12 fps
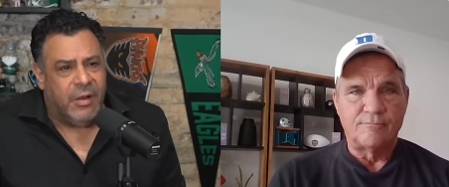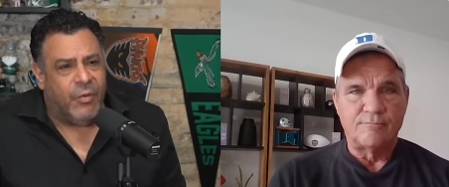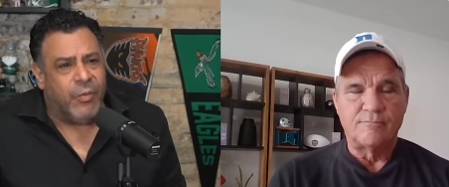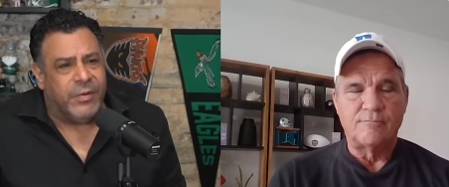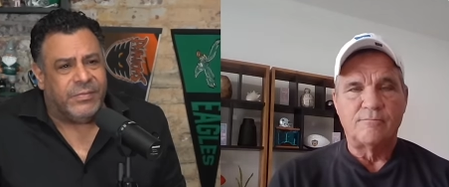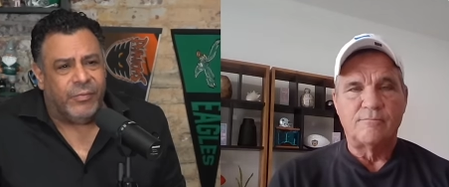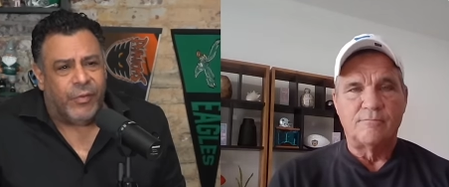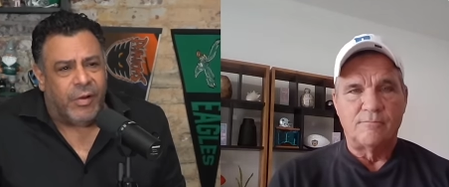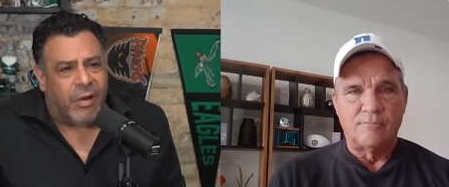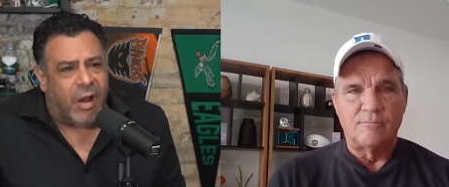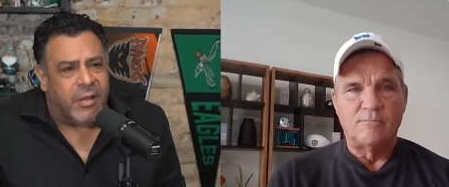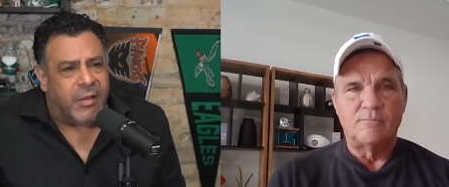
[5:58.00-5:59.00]
Speaker 1: were, were
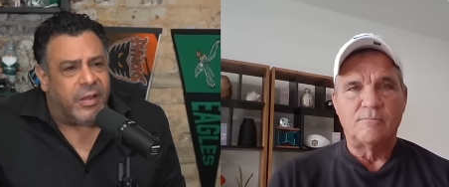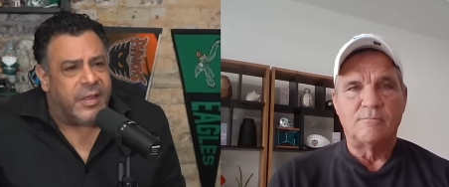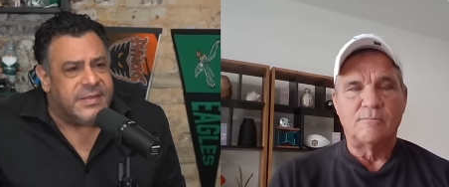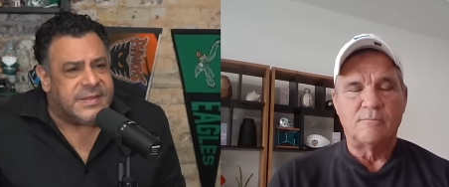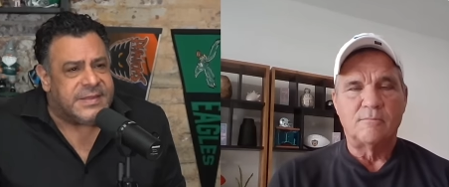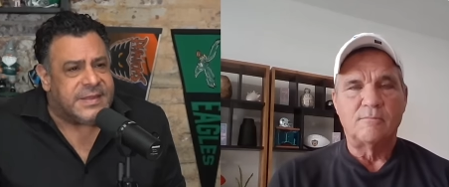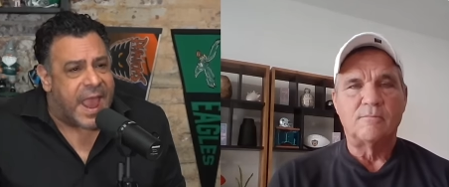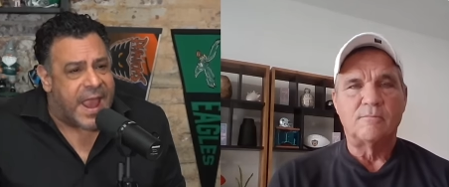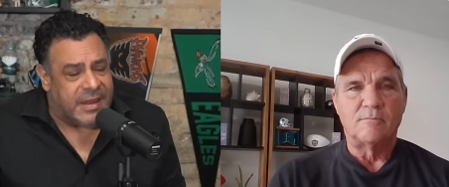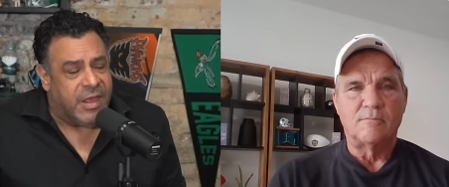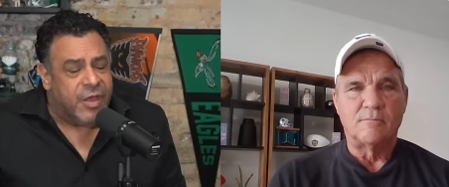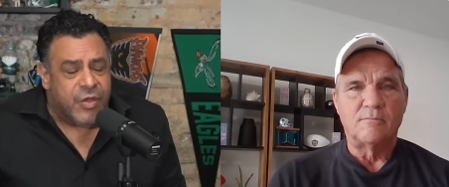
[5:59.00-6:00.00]
uh,
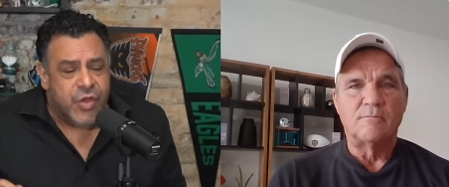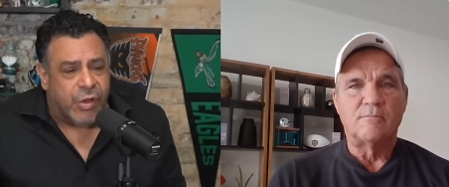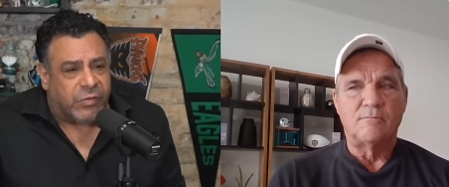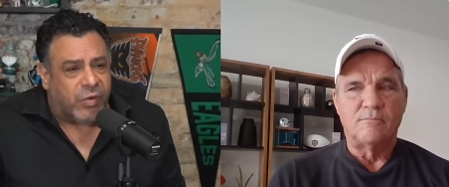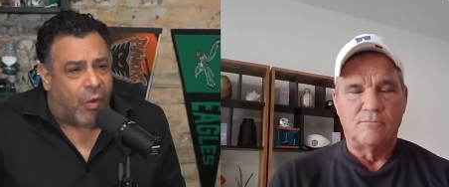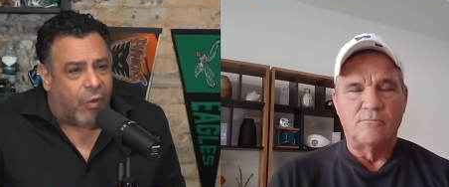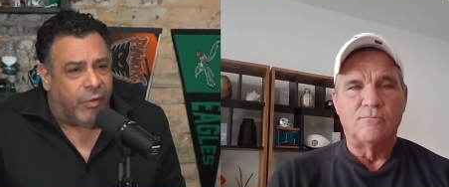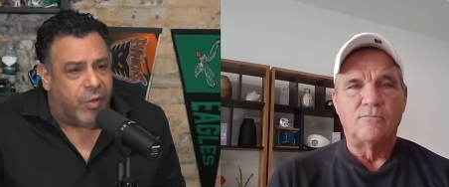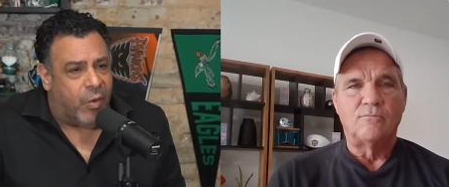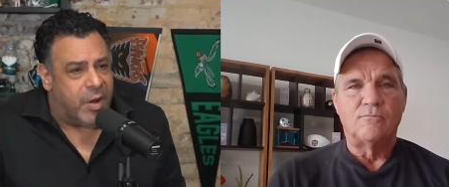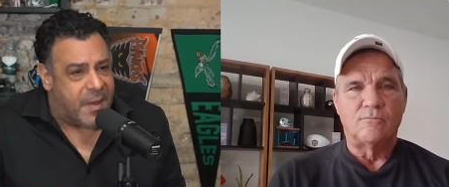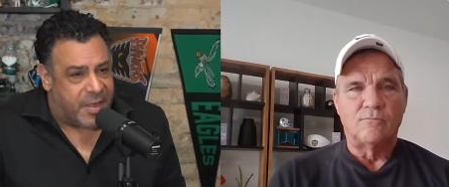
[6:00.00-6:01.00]
insane. You could talk all you
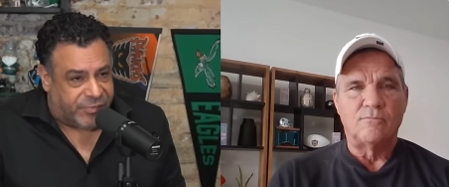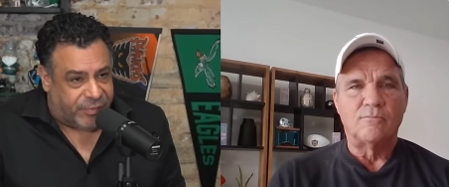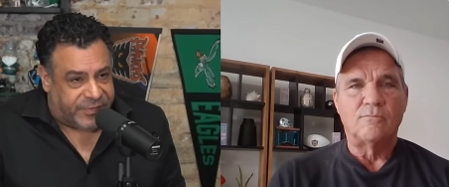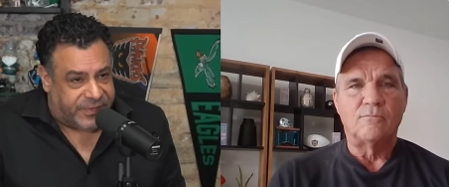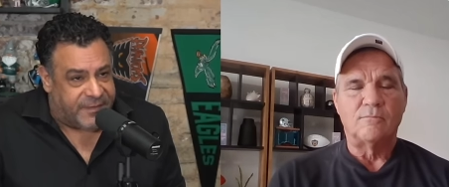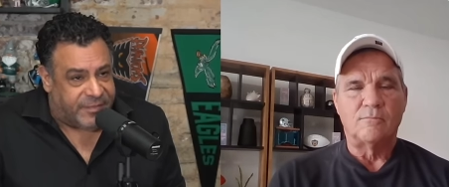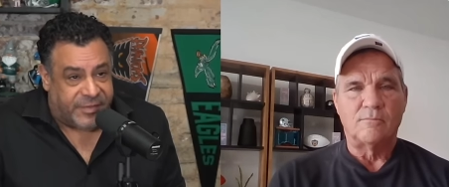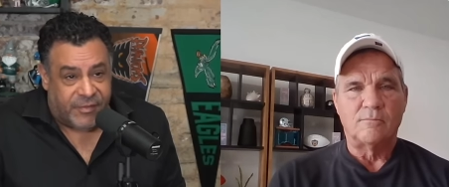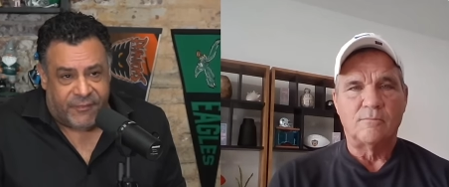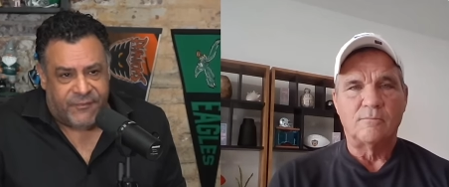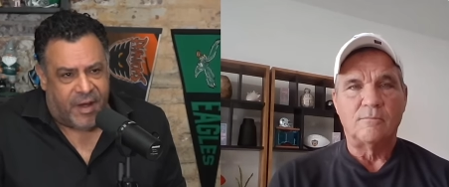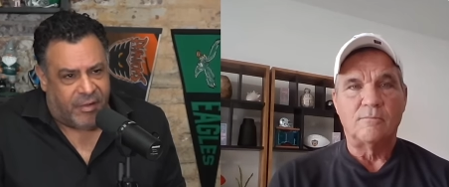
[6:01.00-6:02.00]
want about his receivers, and they're
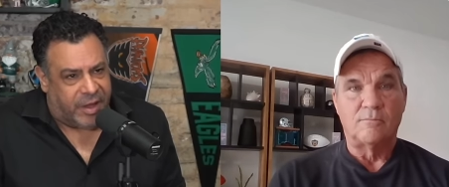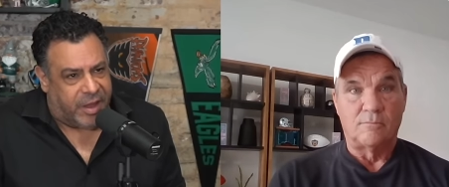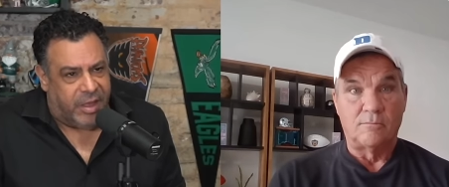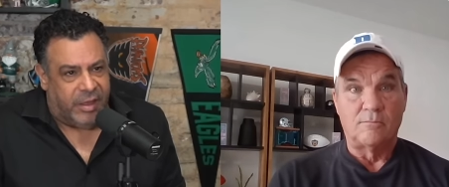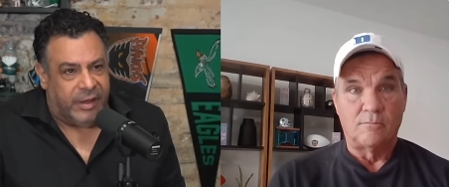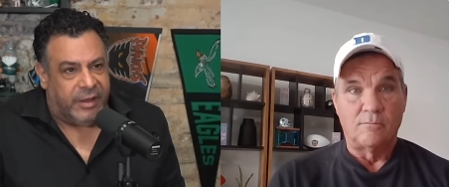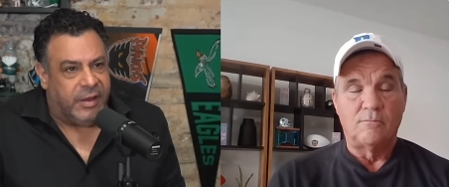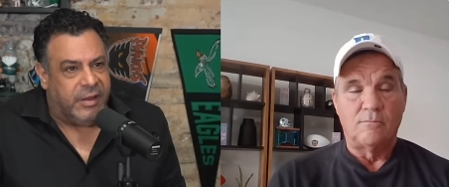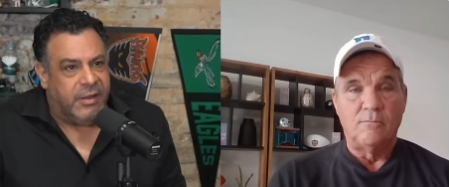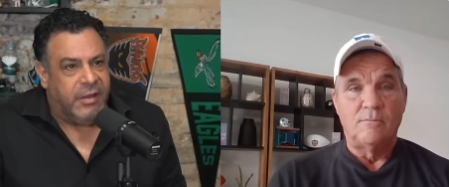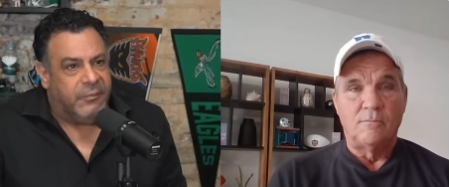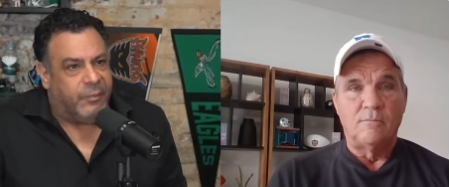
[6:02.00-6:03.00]
very good,
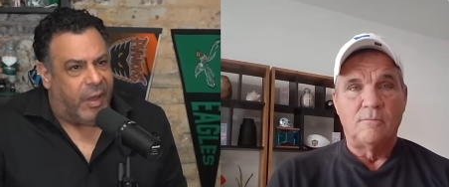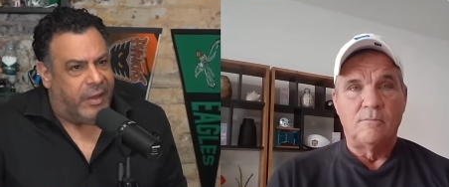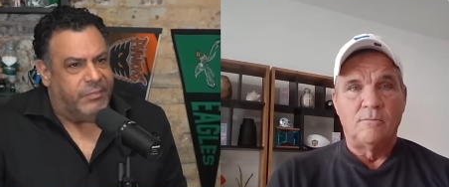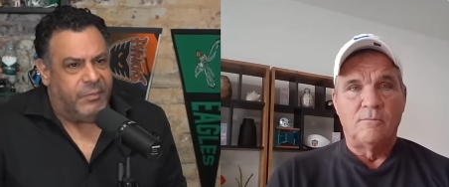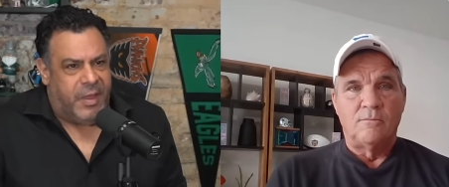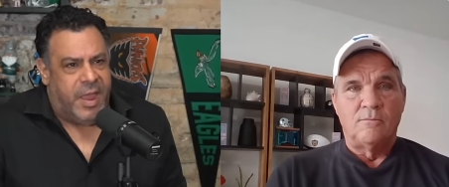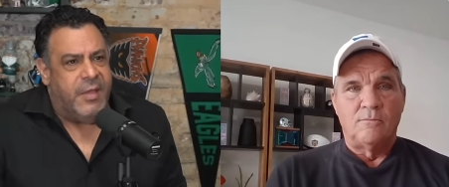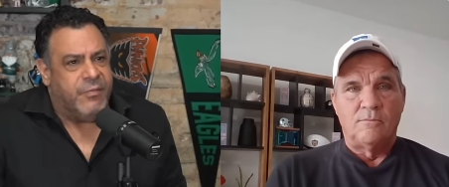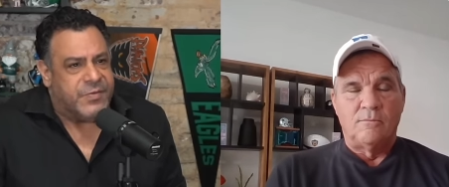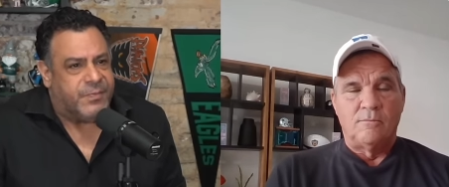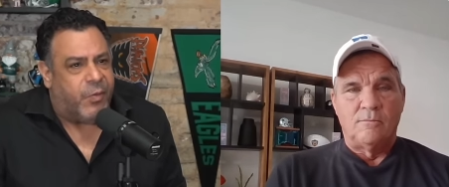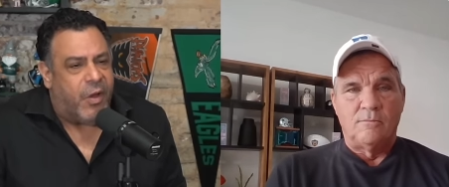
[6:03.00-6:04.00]
but he was
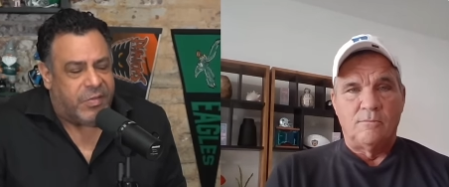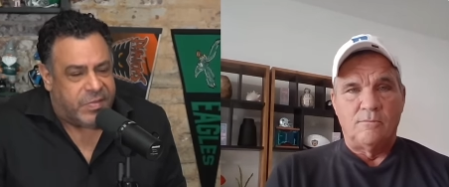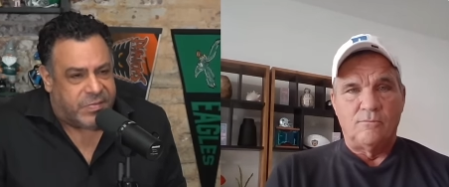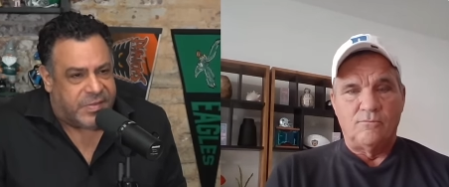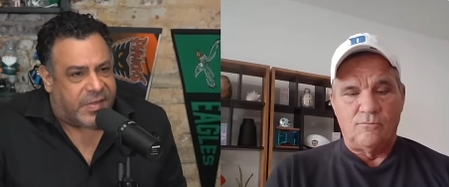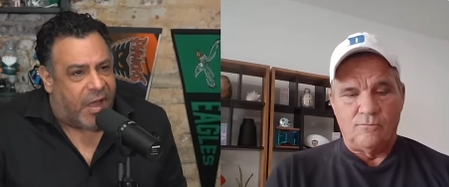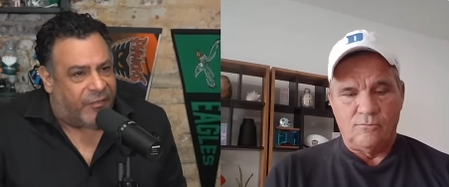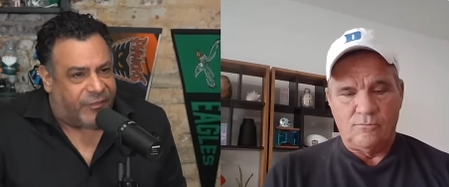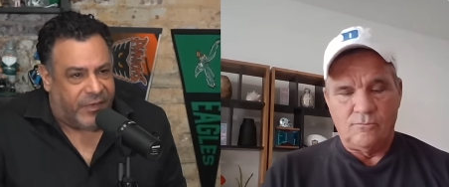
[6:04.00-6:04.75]
putting stuff